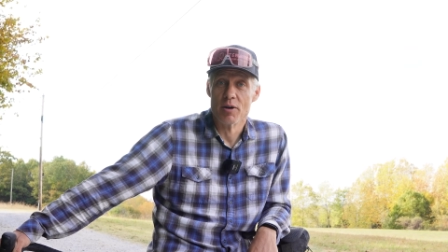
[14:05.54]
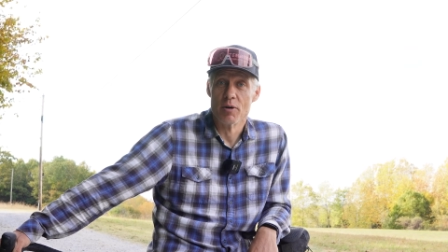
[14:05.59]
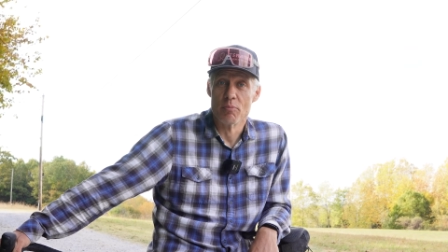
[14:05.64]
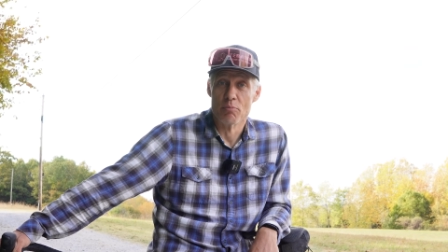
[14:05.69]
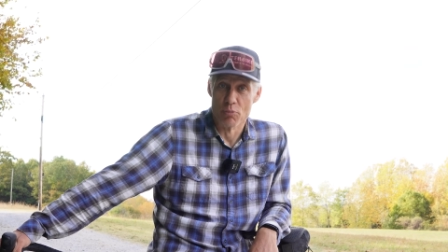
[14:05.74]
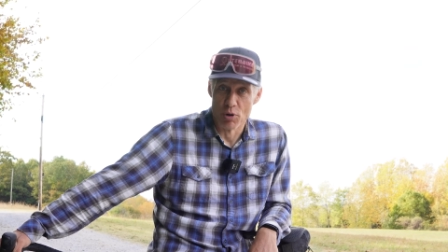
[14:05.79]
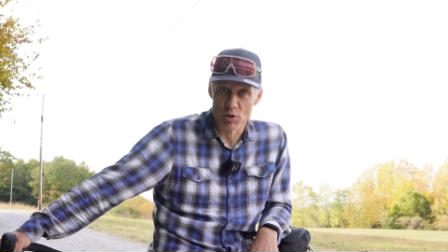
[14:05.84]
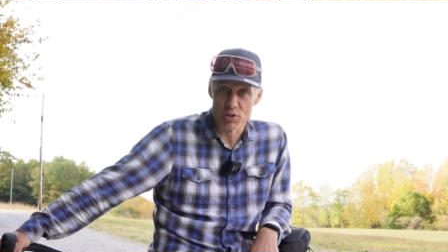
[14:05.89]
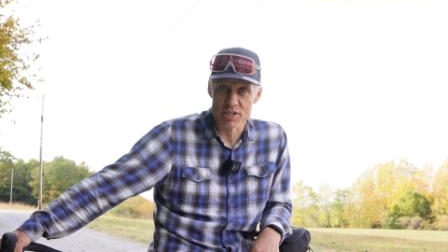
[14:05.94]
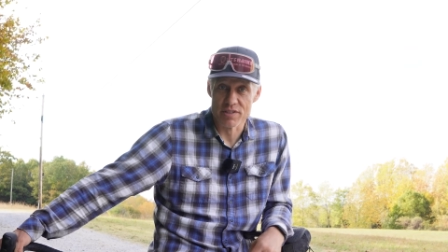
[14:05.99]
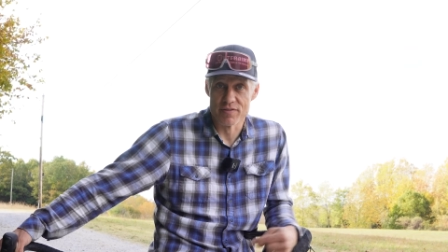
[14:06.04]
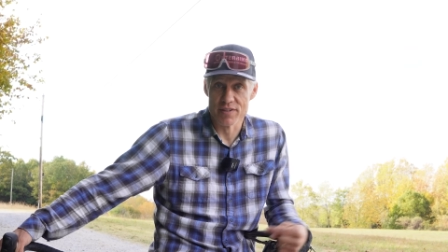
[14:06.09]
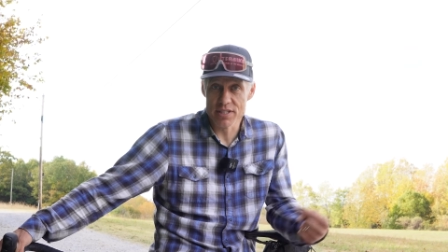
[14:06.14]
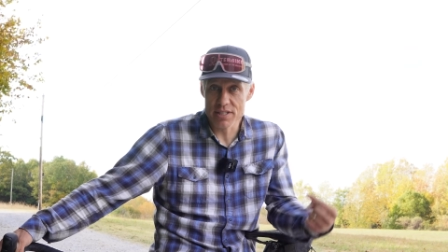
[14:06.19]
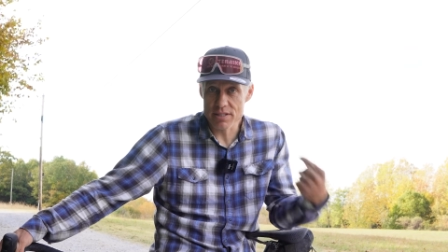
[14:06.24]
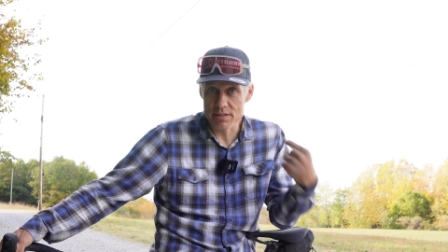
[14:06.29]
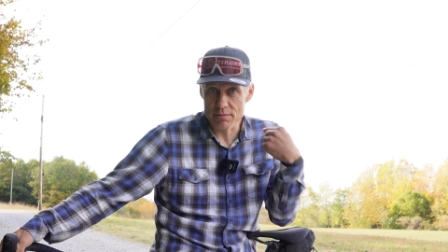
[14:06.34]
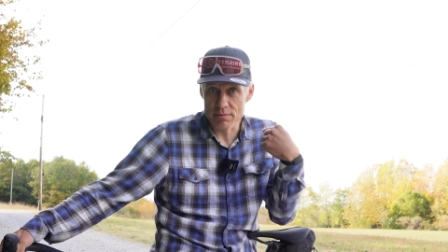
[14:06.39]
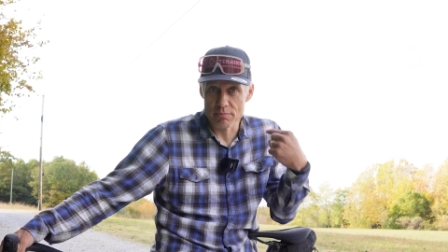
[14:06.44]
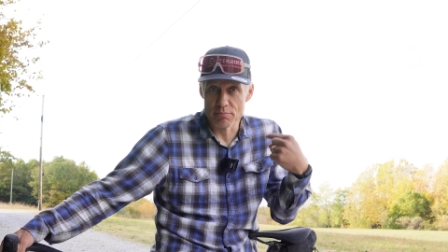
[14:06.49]
most of
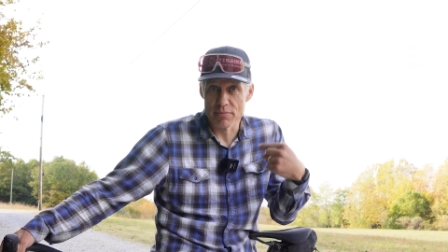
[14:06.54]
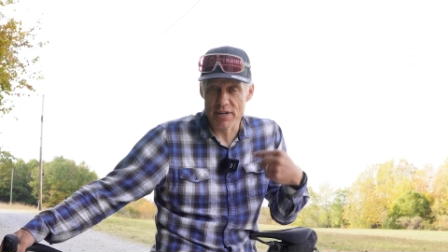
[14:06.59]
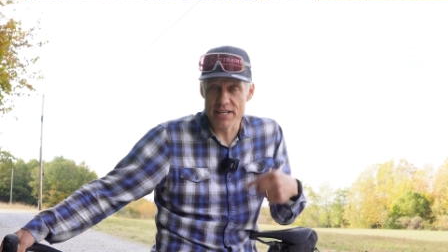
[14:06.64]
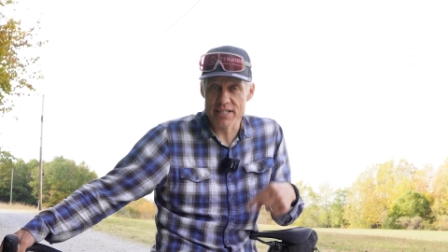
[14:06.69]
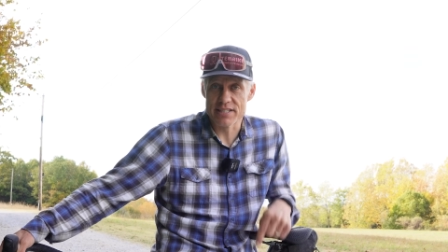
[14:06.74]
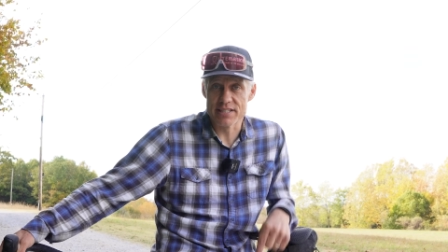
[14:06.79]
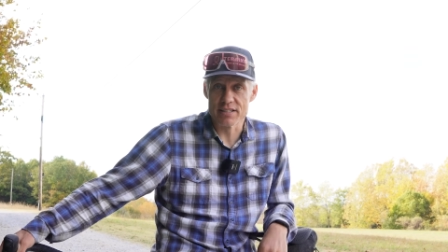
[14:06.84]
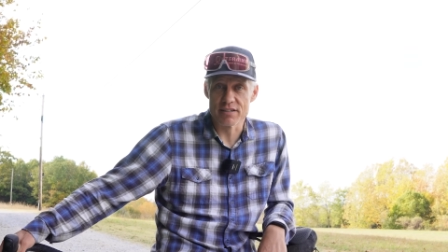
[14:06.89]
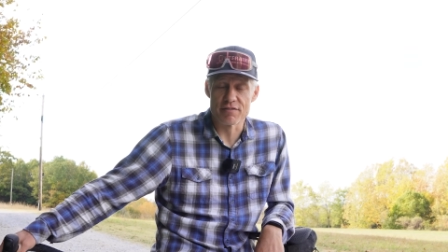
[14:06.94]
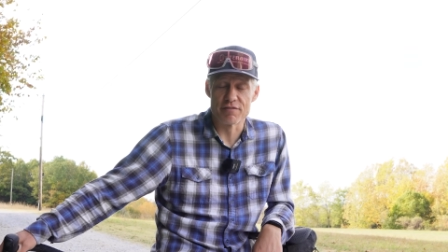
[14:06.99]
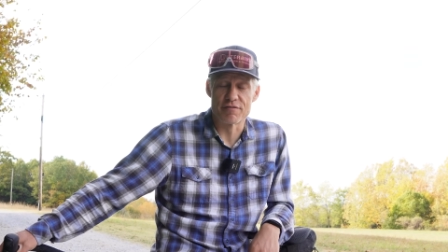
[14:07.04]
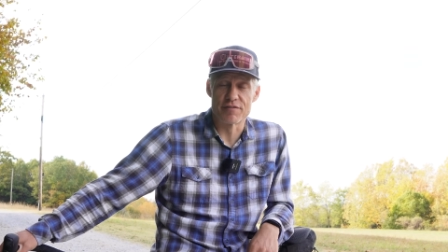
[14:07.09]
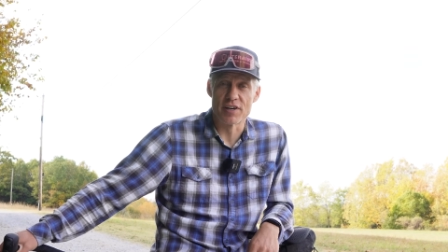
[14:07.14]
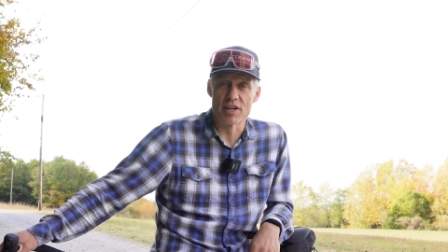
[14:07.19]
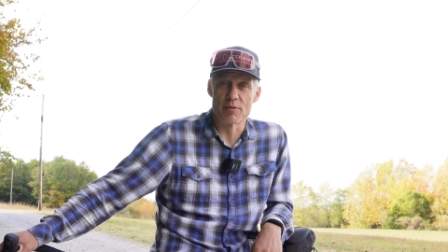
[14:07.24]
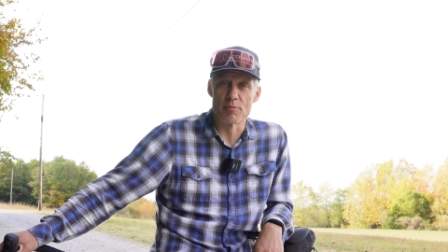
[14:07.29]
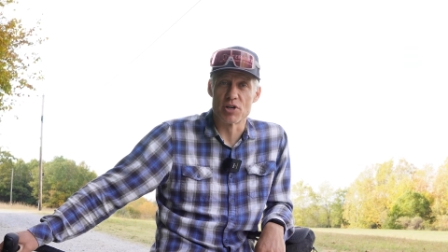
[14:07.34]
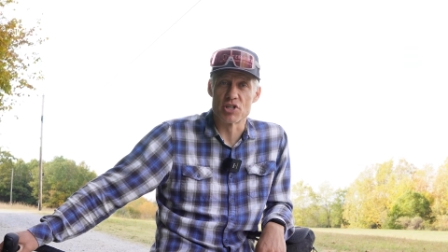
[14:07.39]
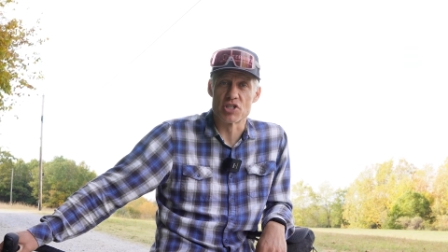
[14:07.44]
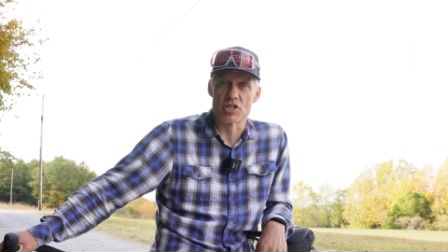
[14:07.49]
us, myself
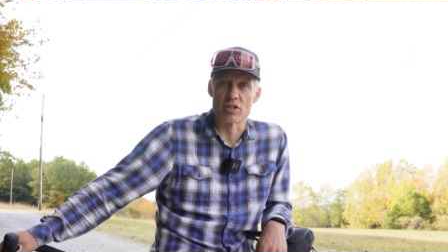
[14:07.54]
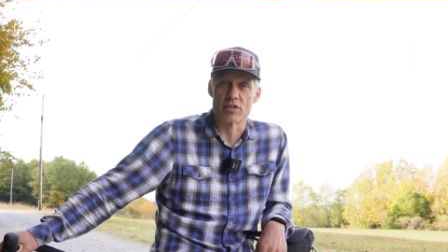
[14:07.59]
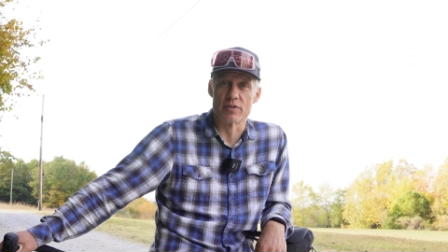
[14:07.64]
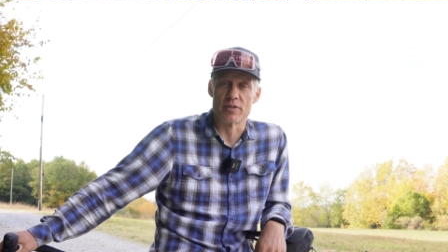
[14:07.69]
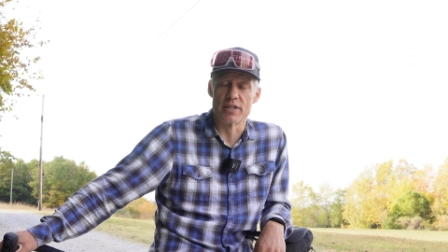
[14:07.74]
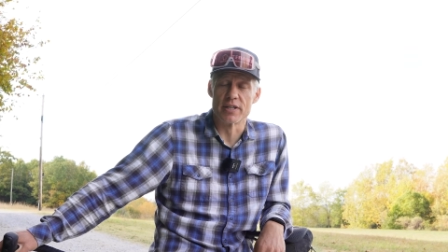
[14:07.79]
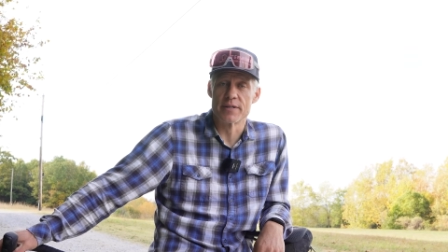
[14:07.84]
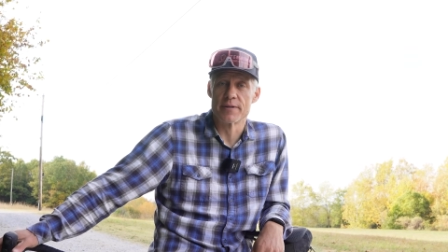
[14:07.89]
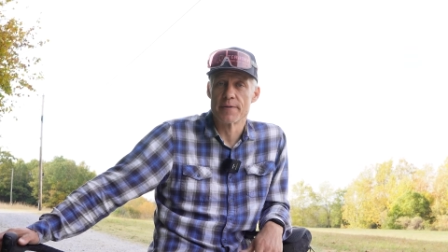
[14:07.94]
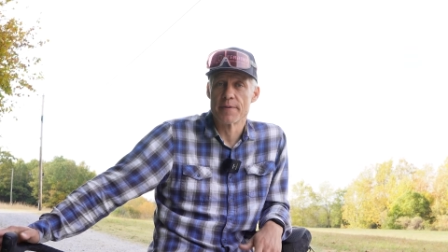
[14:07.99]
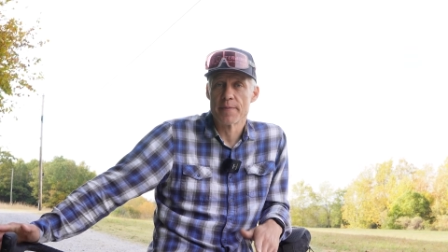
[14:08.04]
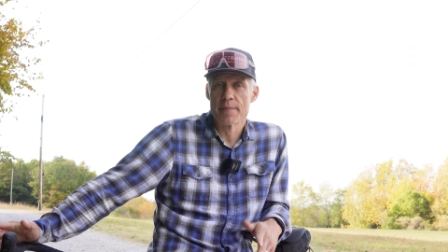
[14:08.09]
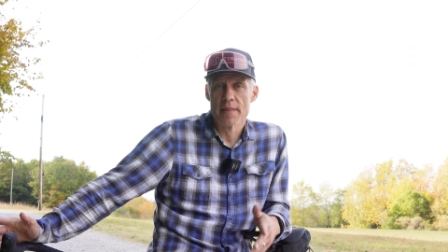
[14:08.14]
very much included,